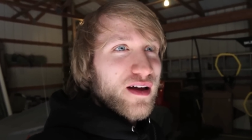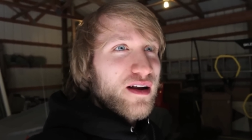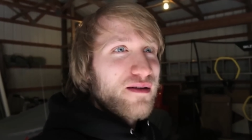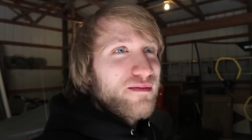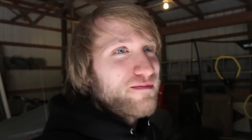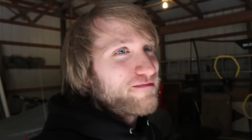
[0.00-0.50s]

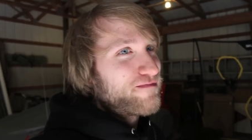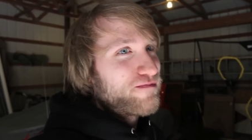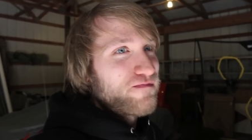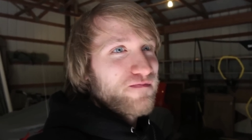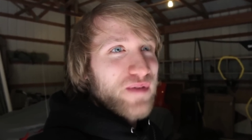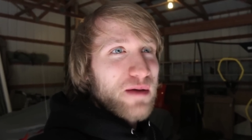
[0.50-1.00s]
And
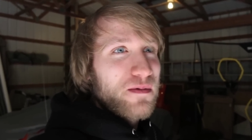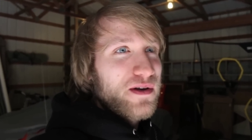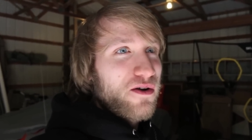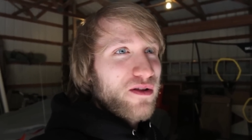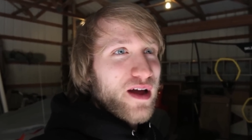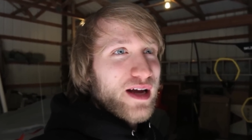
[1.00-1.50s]
people
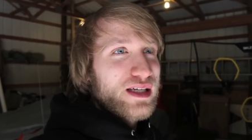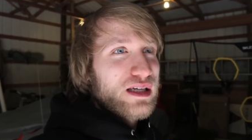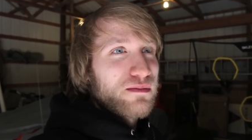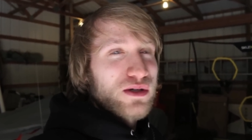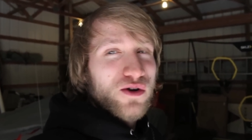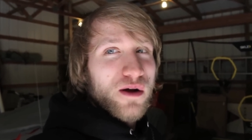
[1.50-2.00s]
don't like
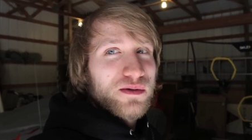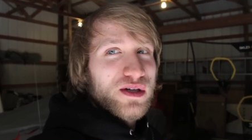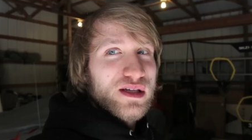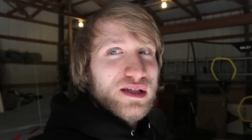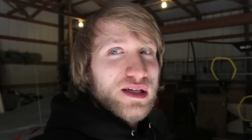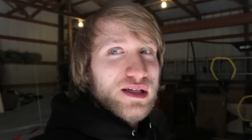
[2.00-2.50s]

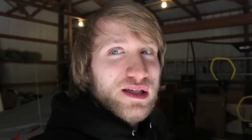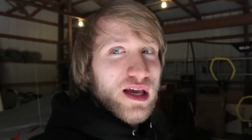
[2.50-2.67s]
subscriptions these